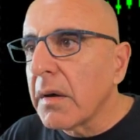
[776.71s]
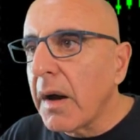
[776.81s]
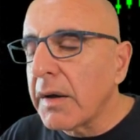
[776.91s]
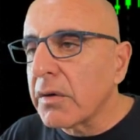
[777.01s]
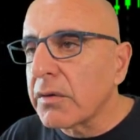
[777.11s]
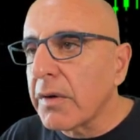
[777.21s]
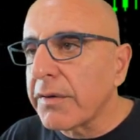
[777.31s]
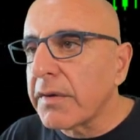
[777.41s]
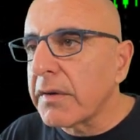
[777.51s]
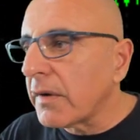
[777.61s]
I don't
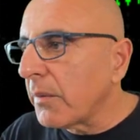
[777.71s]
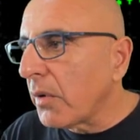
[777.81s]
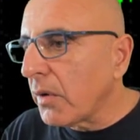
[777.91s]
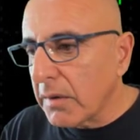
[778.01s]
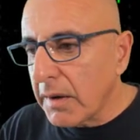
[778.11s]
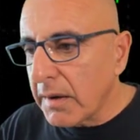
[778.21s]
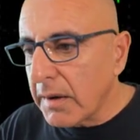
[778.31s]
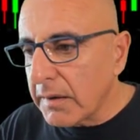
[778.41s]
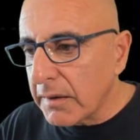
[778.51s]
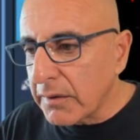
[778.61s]
trust it anymore.
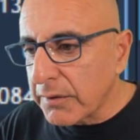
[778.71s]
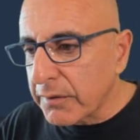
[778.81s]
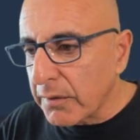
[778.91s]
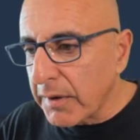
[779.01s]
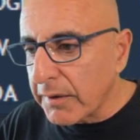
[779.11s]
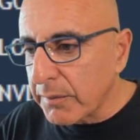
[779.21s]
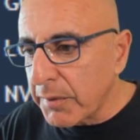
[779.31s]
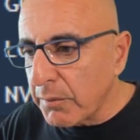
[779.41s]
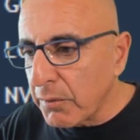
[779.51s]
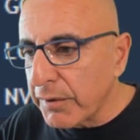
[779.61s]
And I just saw the
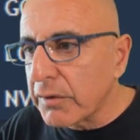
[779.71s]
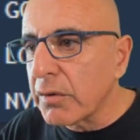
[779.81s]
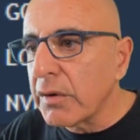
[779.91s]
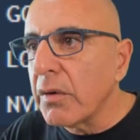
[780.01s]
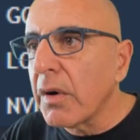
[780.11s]
S&P moving to a new